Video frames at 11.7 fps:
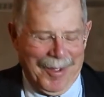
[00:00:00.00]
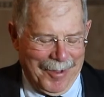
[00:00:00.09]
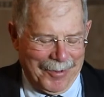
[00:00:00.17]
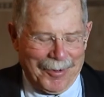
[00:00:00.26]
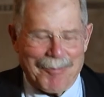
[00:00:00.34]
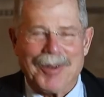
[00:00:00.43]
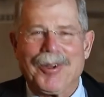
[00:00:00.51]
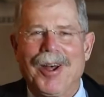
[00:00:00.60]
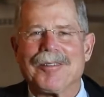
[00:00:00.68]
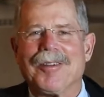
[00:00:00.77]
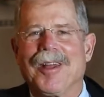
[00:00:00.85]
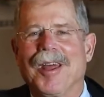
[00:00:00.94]
So my
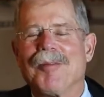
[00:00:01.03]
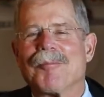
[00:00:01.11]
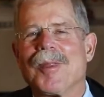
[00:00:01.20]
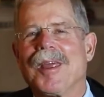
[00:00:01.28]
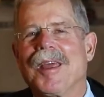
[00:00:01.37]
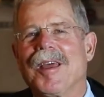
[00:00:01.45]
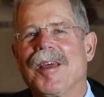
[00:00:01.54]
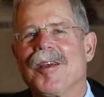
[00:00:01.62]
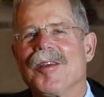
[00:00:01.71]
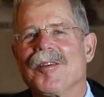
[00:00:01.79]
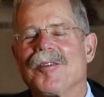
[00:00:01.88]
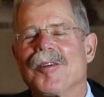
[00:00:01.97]
talk tonight
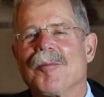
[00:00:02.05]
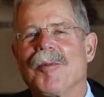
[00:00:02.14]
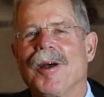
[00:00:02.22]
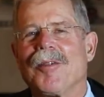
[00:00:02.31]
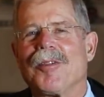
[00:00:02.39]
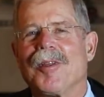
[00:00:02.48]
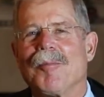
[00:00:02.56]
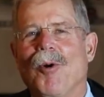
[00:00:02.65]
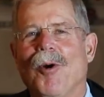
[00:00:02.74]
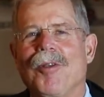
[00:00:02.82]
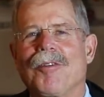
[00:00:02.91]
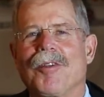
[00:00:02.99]
is about the
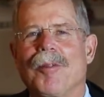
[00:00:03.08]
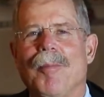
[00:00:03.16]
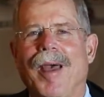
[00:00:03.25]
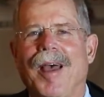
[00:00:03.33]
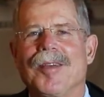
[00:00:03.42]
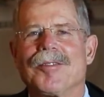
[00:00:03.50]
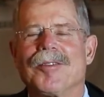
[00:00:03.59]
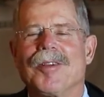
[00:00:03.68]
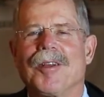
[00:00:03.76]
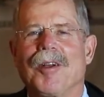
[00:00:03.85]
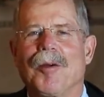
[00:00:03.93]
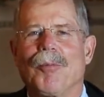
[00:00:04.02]
importance of the past
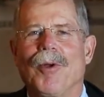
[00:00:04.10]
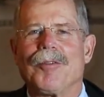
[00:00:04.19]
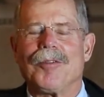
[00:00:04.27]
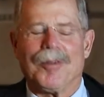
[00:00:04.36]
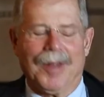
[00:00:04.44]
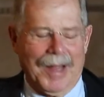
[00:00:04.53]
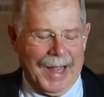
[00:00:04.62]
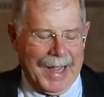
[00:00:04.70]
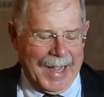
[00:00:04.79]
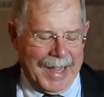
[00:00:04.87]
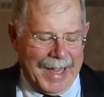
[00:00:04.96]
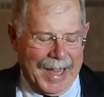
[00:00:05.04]
in our present,
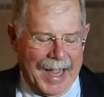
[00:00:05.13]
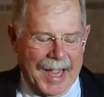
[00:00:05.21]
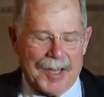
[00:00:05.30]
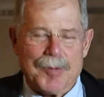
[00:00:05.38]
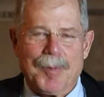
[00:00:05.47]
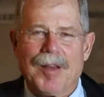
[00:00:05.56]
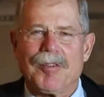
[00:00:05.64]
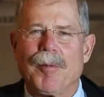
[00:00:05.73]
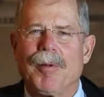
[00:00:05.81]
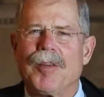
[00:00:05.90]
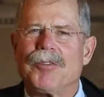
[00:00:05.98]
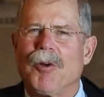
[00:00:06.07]
and especially
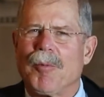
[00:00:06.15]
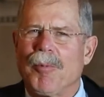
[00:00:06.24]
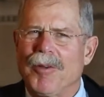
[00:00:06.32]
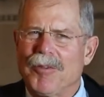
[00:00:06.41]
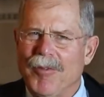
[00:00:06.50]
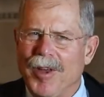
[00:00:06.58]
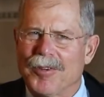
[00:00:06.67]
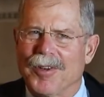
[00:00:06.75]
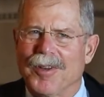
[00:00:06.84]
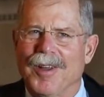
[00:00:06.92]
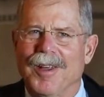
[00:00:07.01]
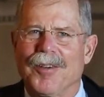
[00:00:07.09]
historic preservation
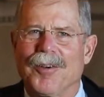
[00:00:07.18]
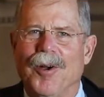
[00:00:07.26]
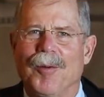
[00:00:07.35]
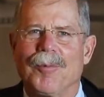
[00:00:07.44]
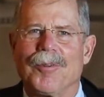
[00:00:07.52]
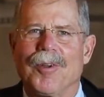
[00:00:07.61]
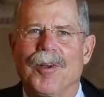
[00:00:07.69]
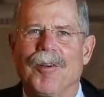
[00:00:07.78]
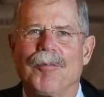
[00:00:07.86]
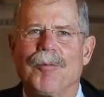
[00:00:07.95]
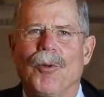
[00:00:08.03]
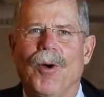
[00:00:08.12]
in terms
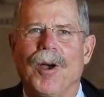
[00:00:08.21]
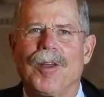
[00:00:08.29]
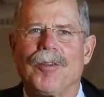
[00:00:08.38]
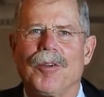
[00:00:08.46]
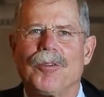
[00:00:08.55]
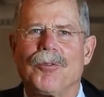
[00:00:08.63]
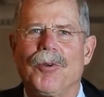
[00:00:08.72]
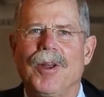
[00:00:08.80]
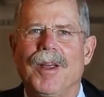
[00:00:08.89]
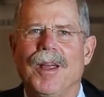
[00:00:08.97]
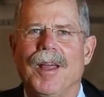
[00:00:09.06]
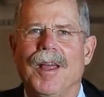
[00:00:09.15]
of Milwaukee's
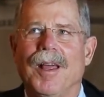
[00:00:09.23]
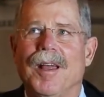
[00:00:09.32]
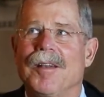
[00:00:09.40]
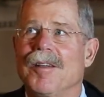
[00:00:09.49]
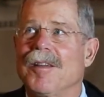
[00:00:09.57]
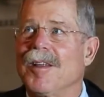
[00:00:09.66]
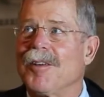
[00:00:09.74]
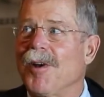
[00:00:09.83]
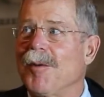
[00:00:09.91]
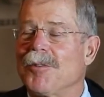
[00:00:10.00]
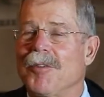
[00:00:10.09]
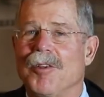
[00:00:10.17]
history and in
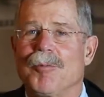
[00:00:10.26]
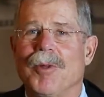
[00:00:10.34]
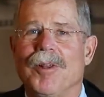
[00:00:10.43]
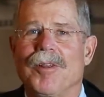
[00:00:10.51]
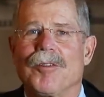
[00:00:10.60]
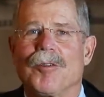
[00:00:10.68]
terms of these buildings